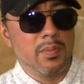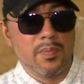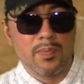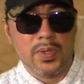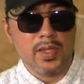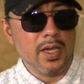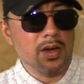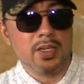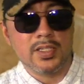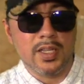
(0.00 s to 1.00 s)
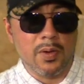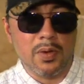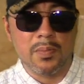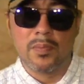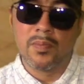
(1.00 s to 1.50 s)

I think I already said that one.